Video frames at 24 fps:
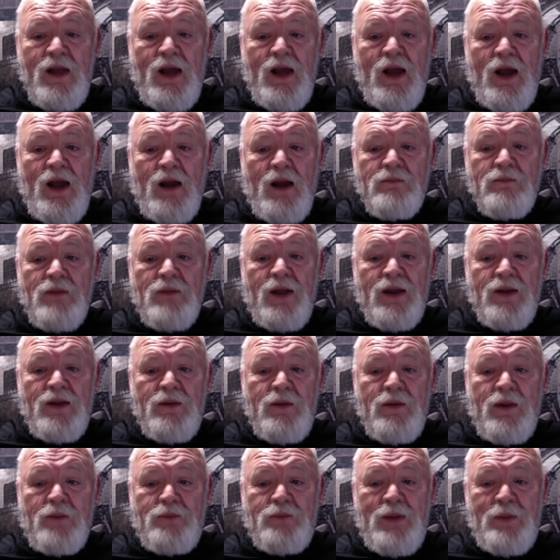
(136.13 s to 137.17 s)

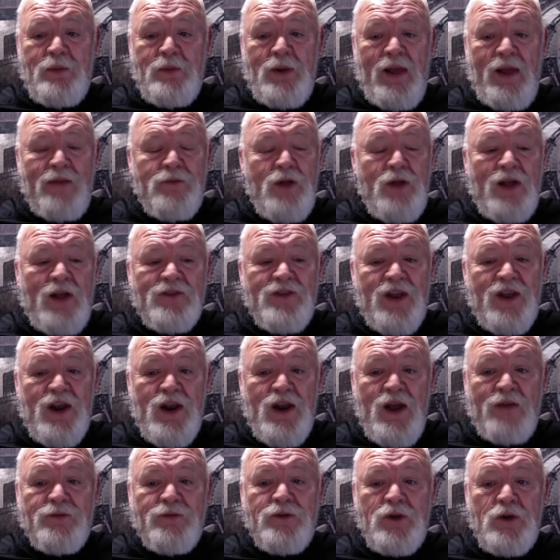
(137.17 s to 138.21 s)
and people I have not said
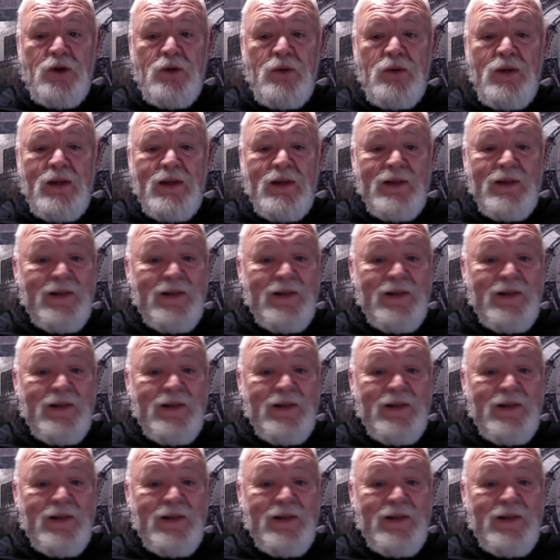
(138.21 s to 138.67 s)
enough to,